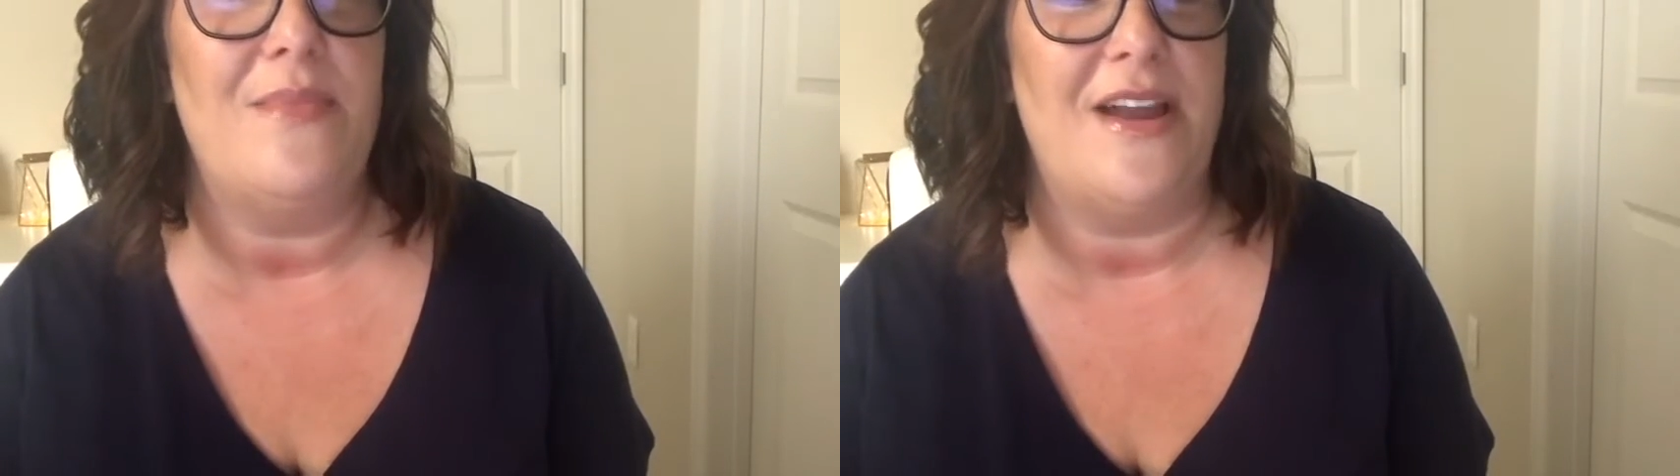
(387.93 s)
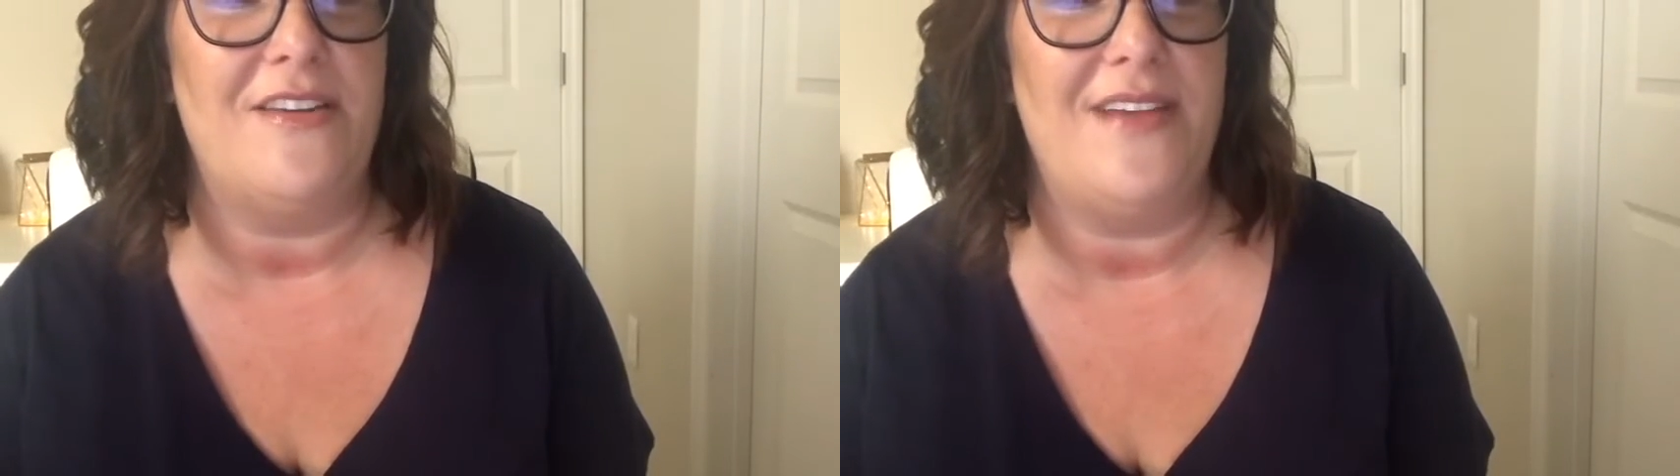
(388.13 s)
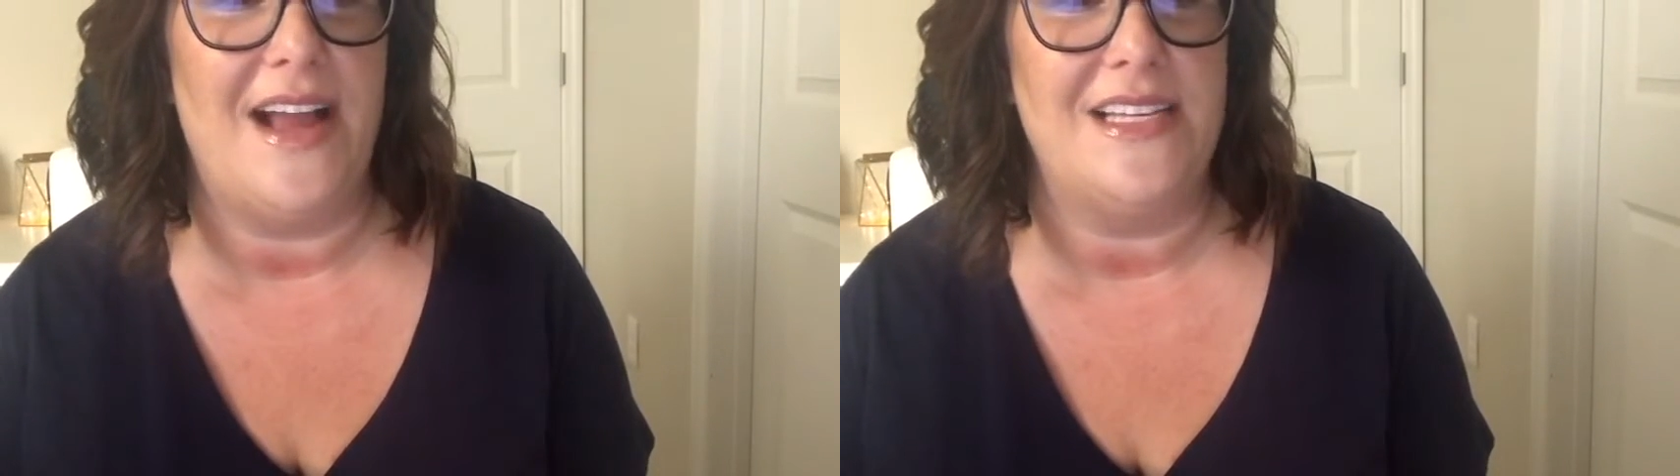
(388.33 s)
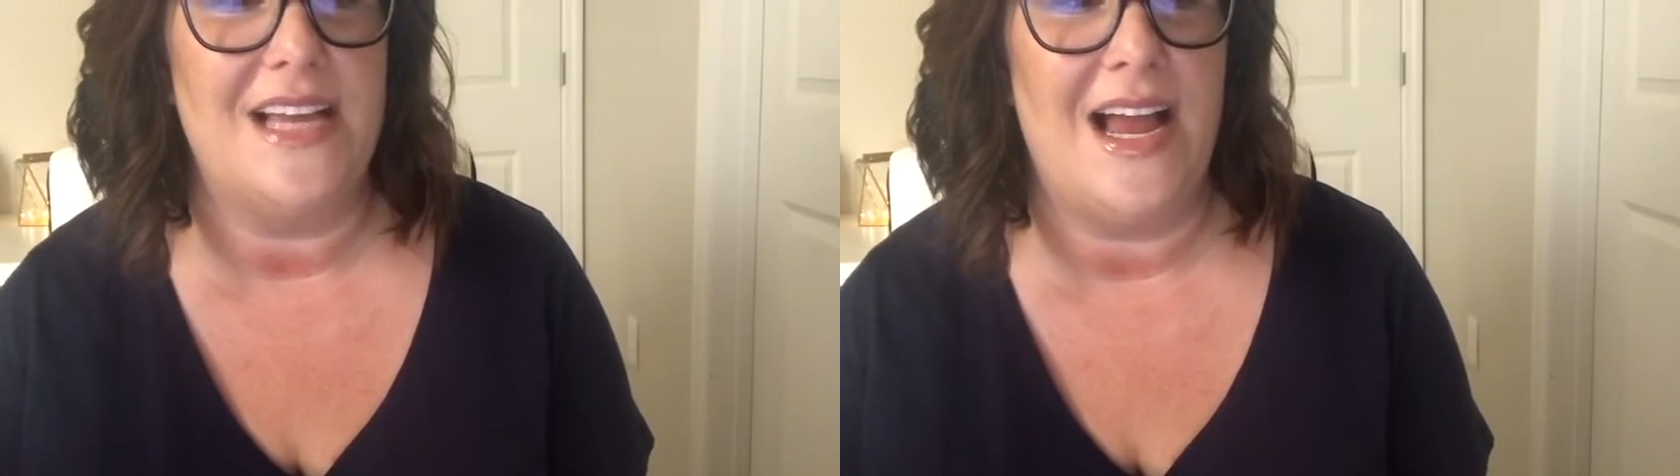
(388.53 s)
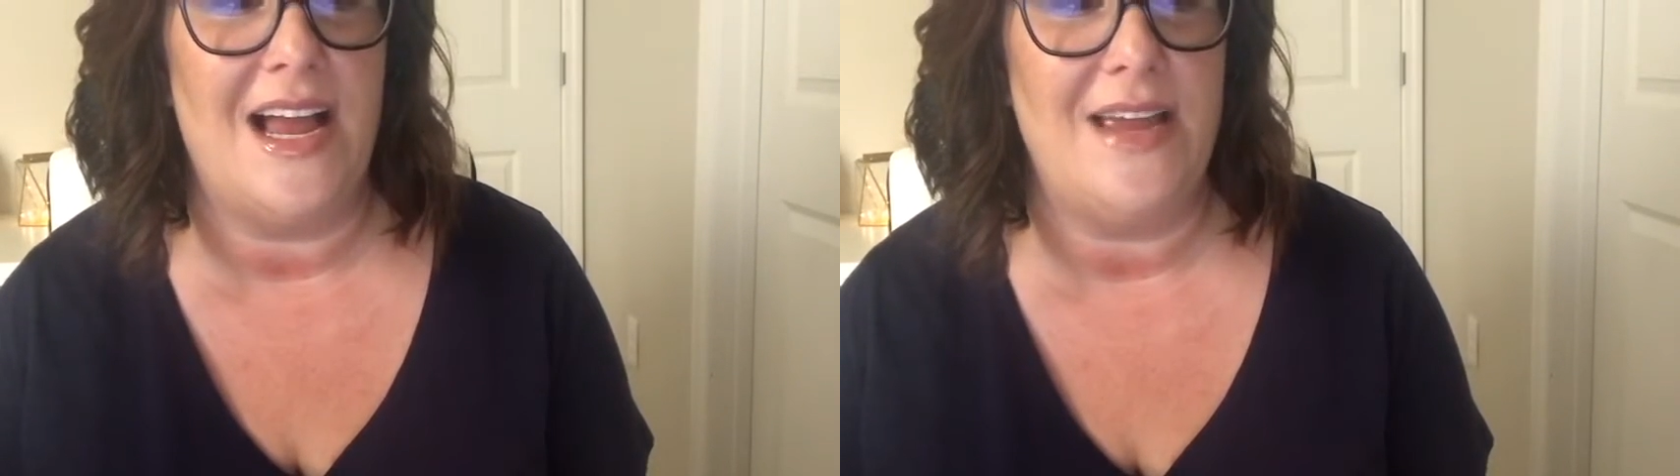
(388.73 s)
Matter of fact,
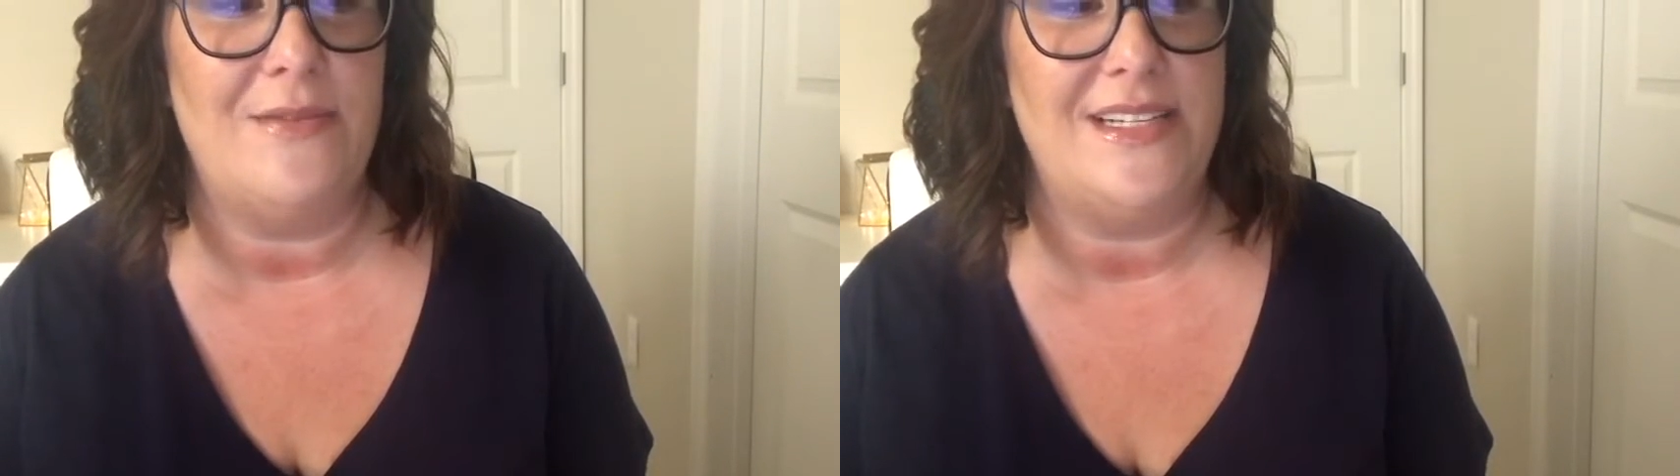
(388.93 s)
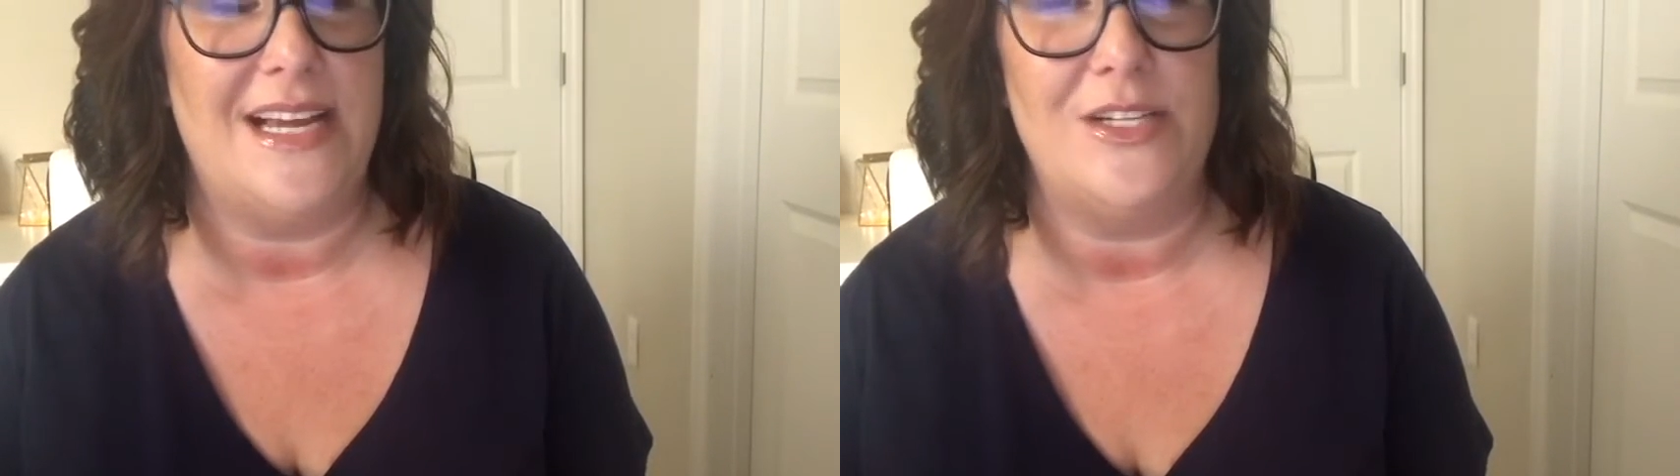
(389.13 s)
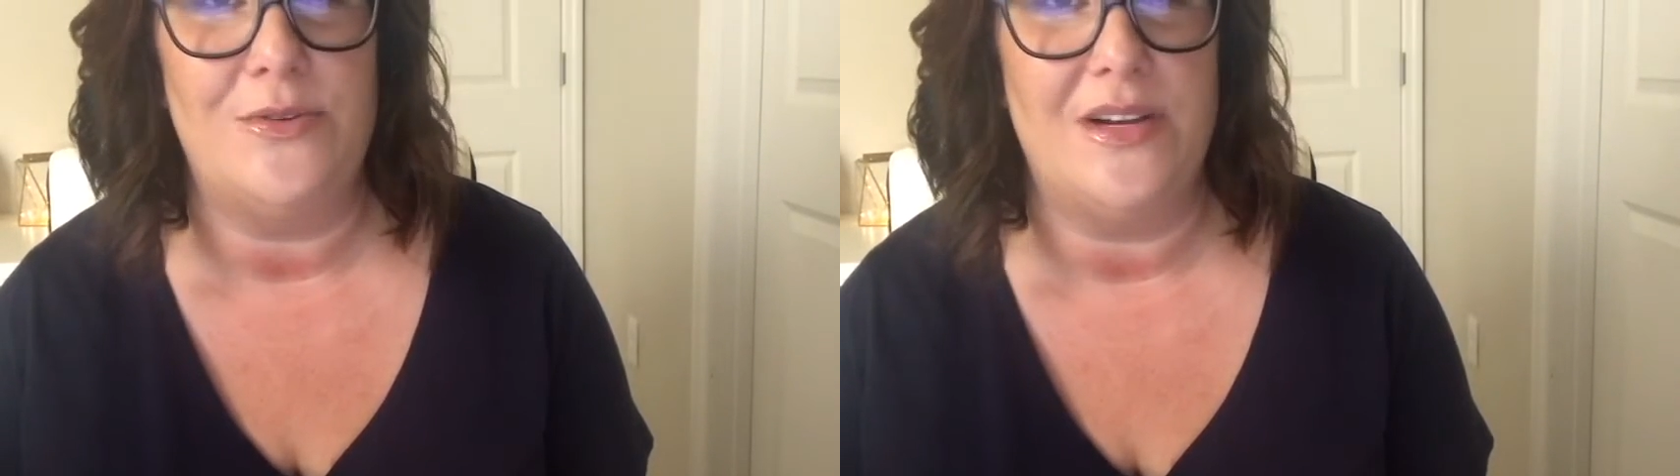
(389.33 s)
I went down to